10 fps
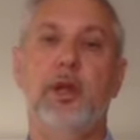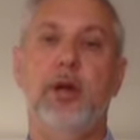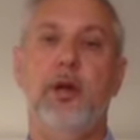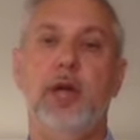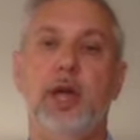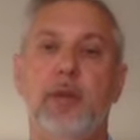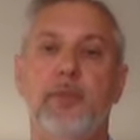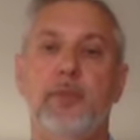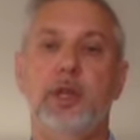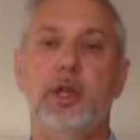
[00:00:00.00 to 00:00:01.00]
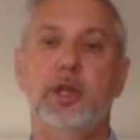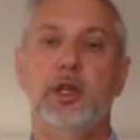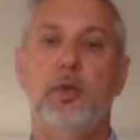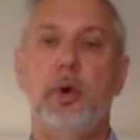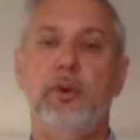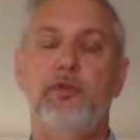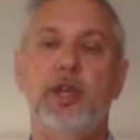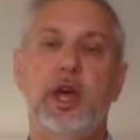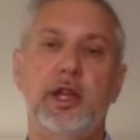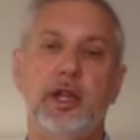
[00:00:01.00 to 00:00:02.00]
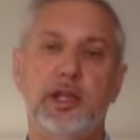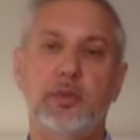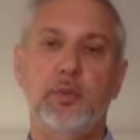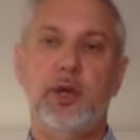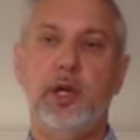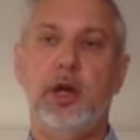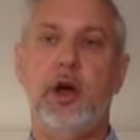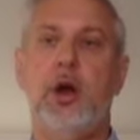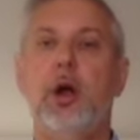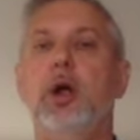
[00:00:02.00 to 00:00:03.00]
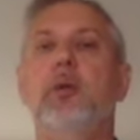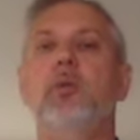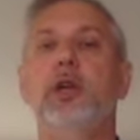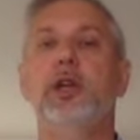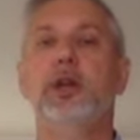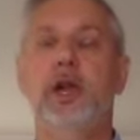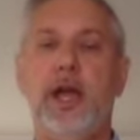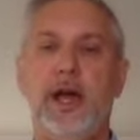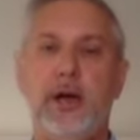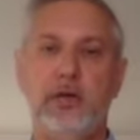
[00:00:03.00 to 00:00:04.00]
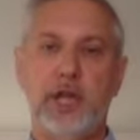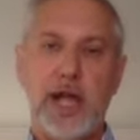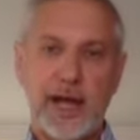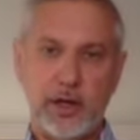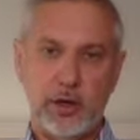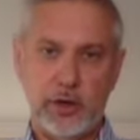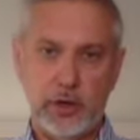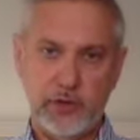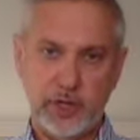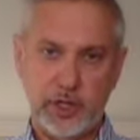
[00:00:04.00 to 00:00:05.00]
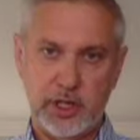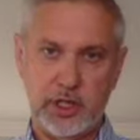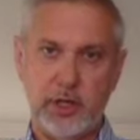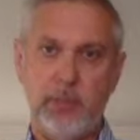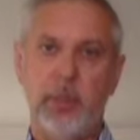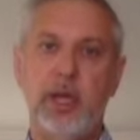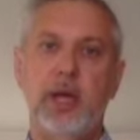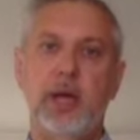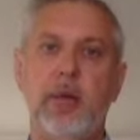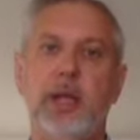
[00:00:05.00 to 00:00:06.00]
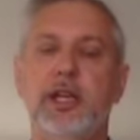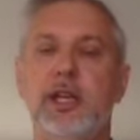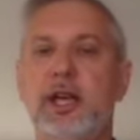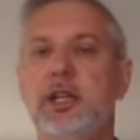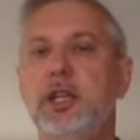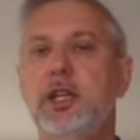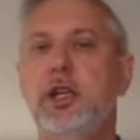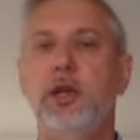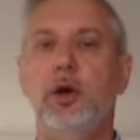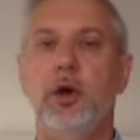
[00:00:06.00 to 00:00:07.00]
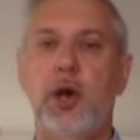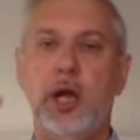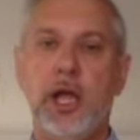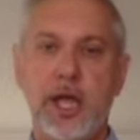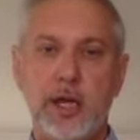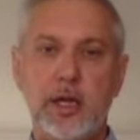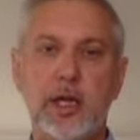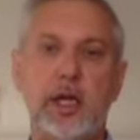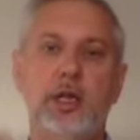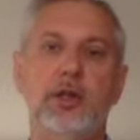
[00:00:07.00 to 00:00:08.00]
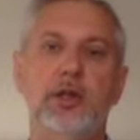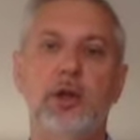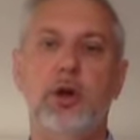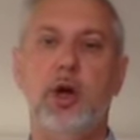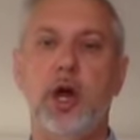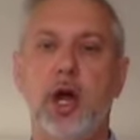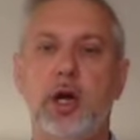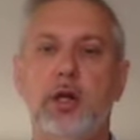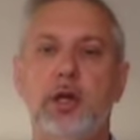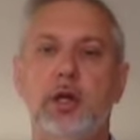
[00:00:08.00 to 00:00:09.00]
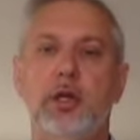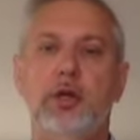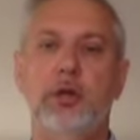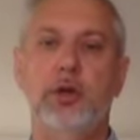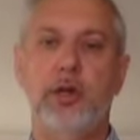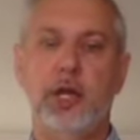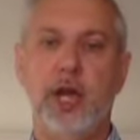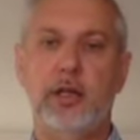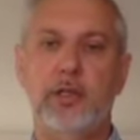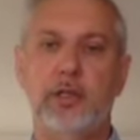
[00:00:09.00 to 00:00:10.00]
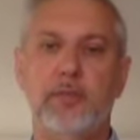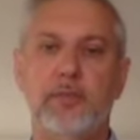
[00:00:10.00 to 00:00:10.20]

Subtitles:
Okay, so what we've done is we are working on how to hack your nervous system by connecting your head to your heart to your guts.